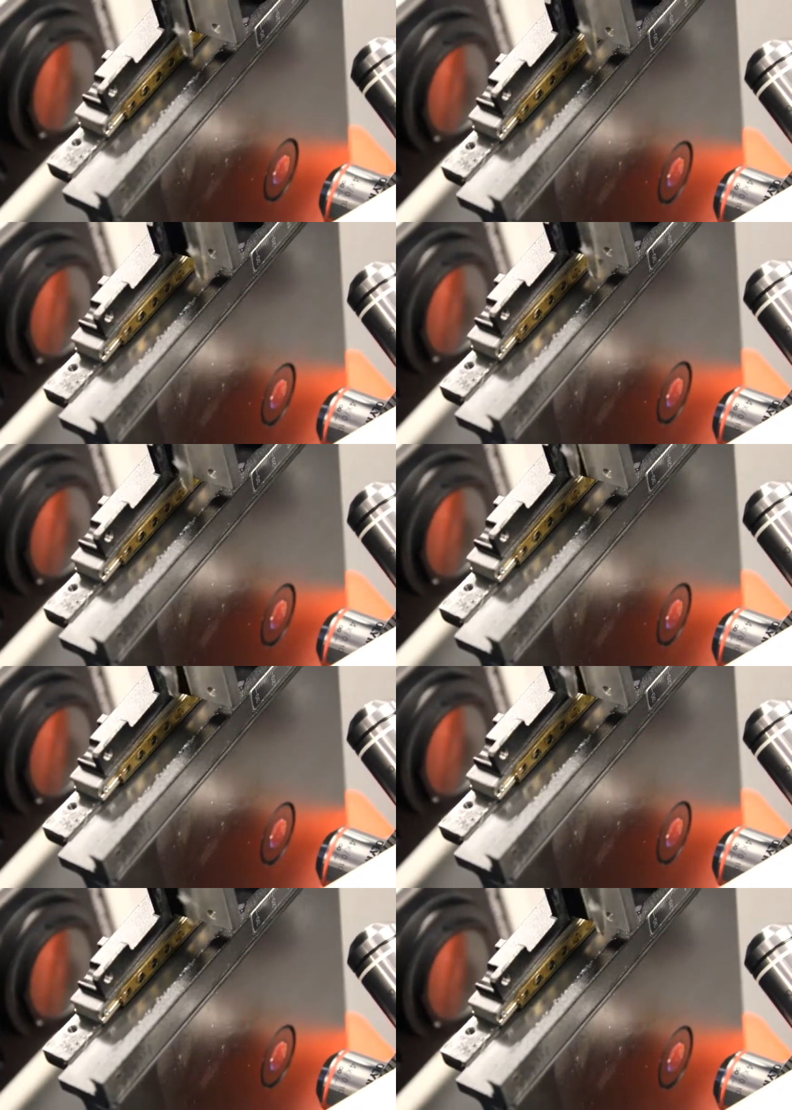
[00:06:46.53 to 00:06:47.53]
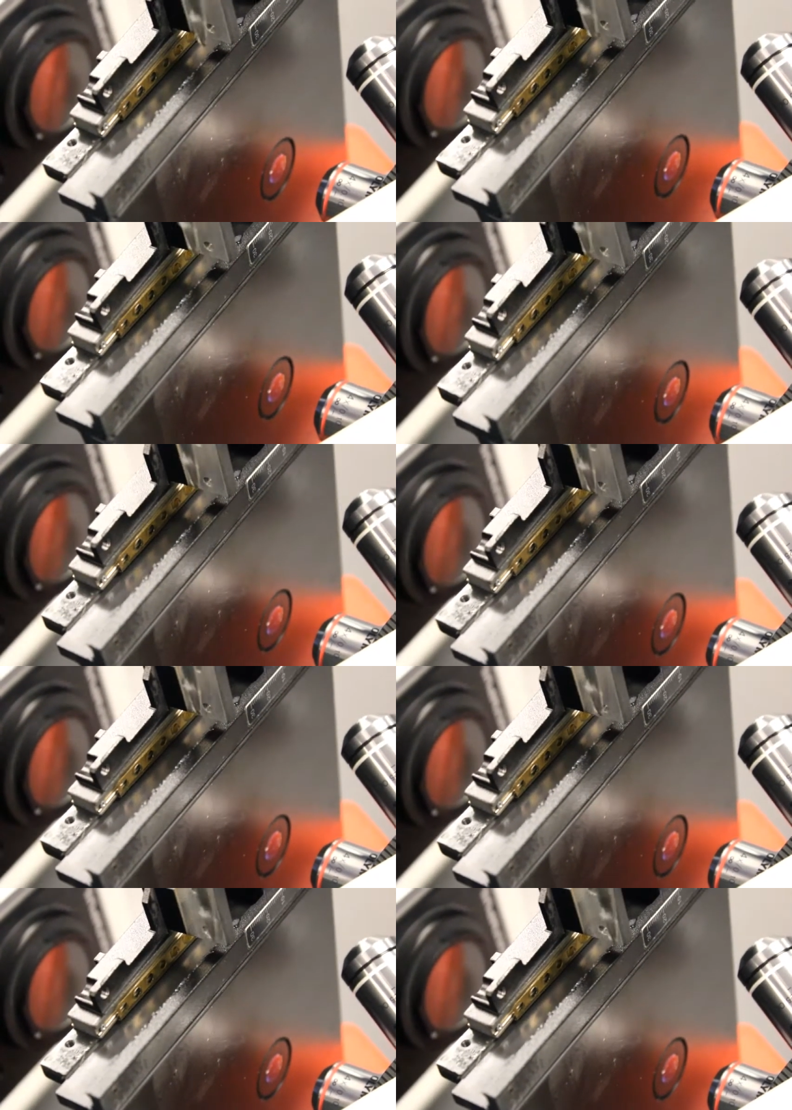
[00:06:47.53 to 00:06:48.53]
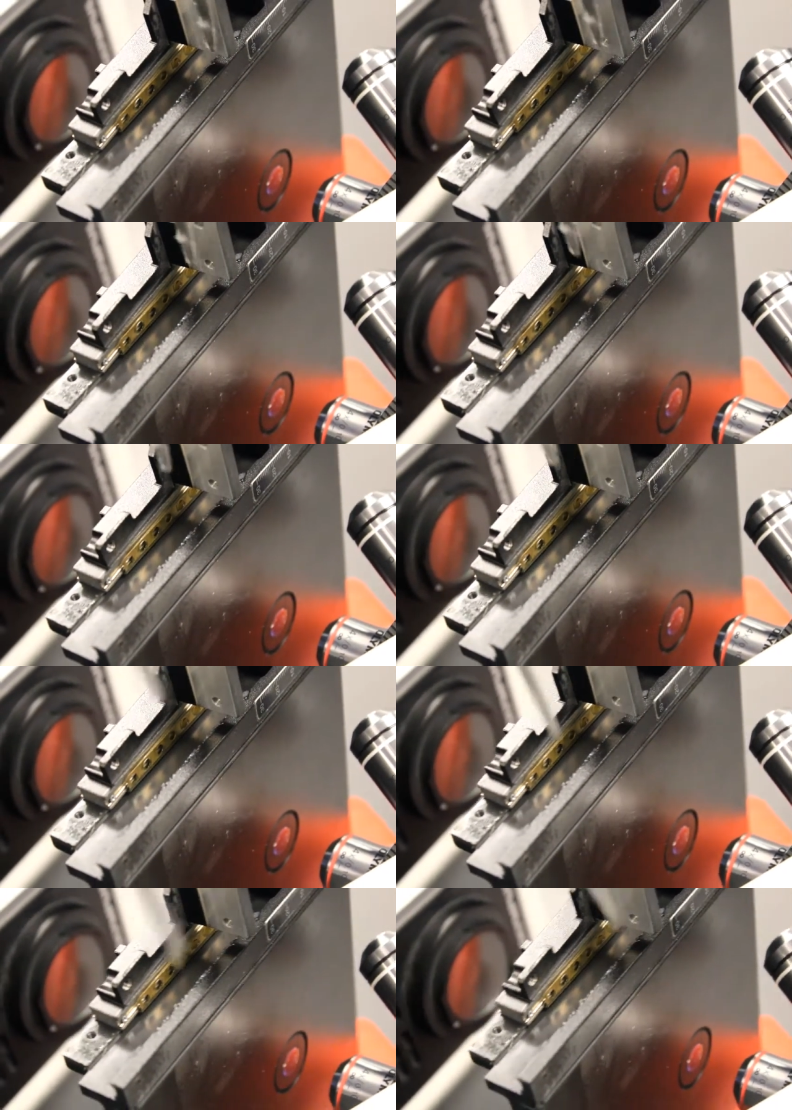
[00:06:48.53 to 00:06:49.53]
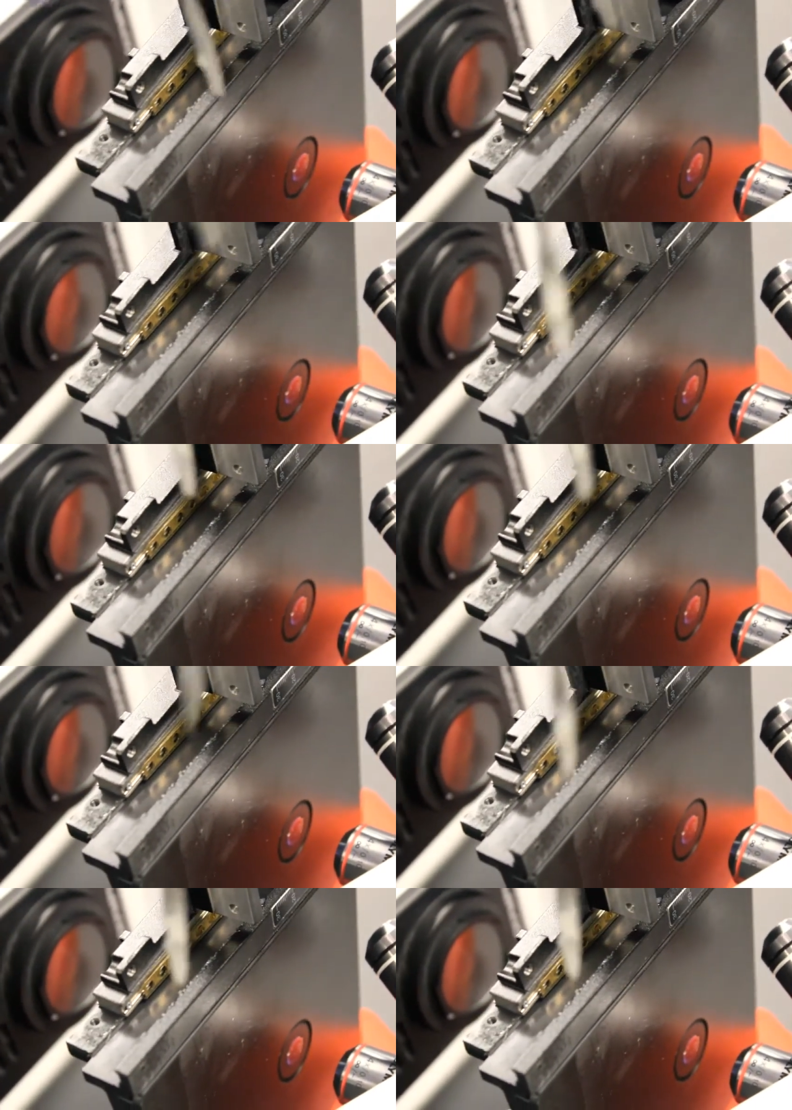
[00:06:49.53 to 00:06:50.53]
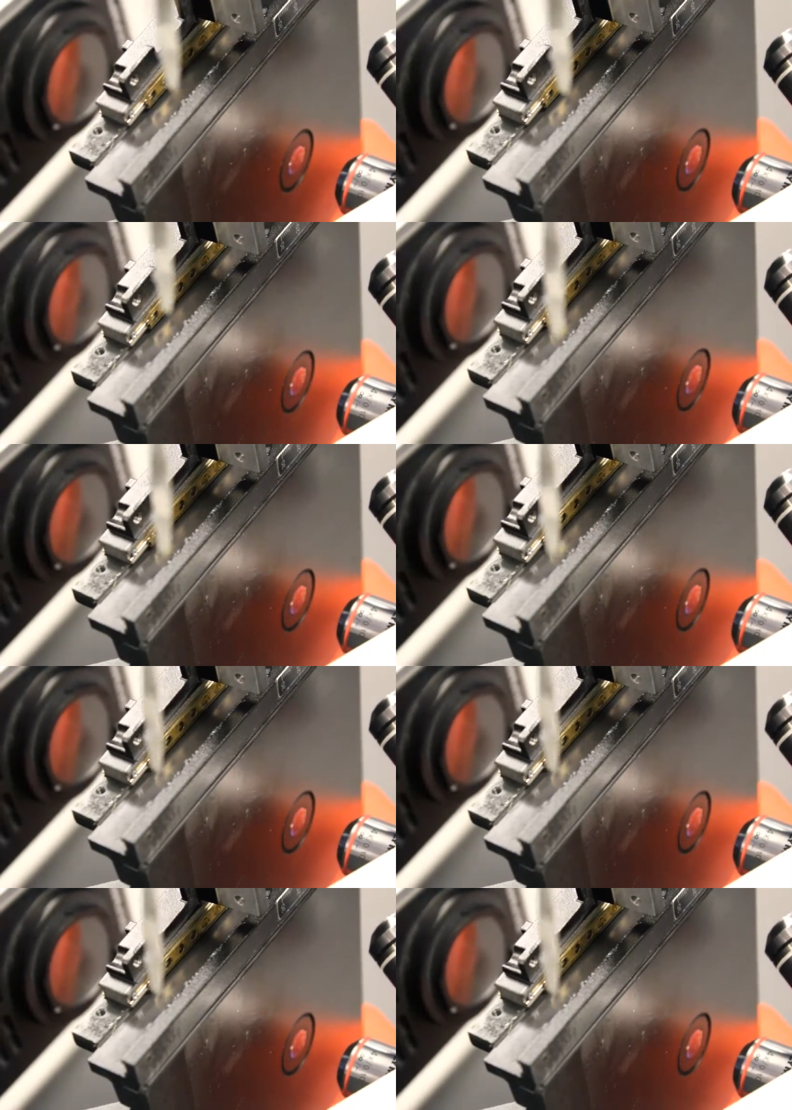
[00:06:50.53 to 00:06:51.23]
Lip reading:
[unreadable: no face in view]